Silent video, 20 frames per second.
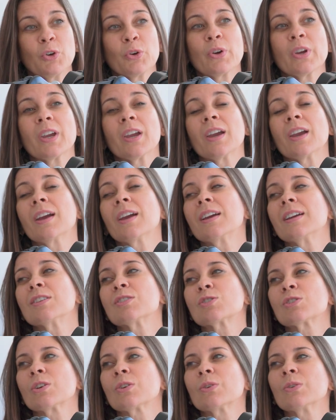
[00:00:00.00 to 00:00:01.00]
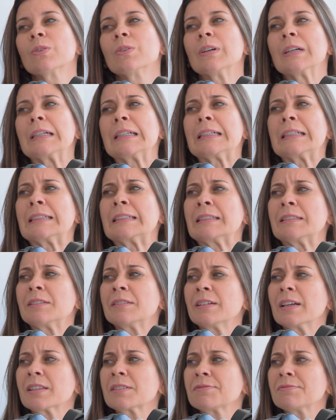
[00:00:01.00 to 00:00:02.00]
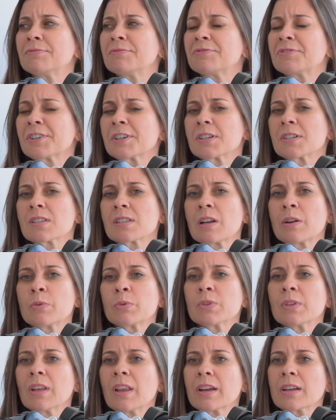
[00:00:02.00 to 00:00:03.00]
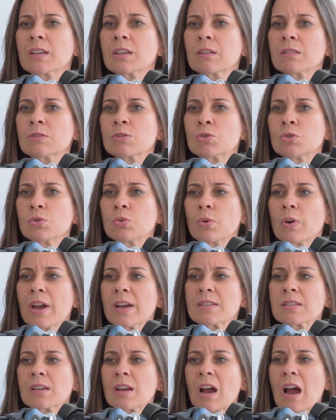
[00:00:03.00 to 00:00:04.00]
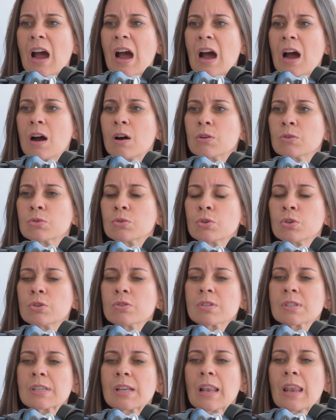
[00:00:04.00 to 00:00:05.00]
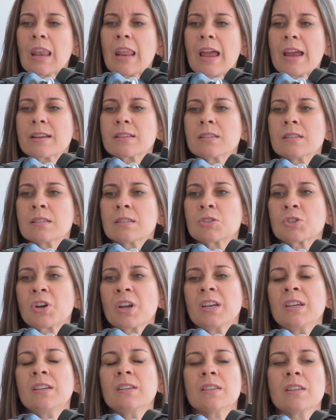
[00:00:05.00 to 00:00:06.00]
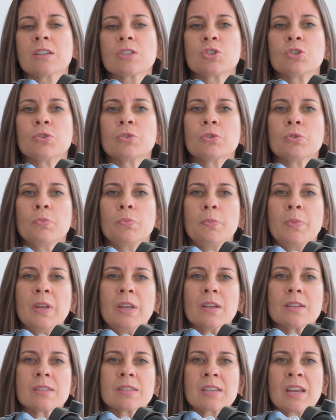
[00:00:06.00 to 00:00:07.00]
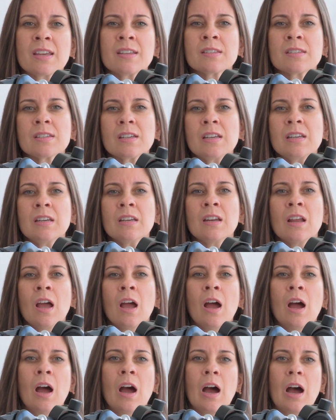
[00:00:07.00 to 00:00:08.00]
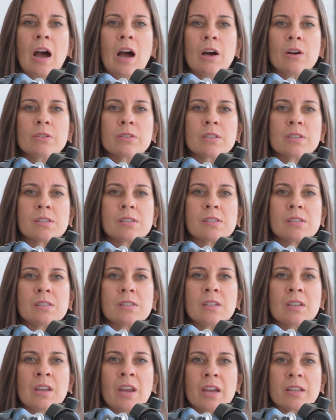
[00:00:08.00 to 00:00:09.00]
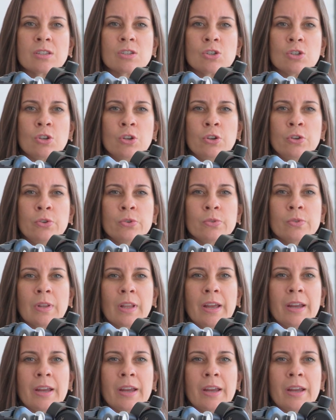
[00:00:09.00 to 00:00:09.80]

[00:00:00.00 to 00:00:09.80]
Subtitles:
Okay, so first, I would like to ask, how do you select the training that you will be attending? How does it get to you?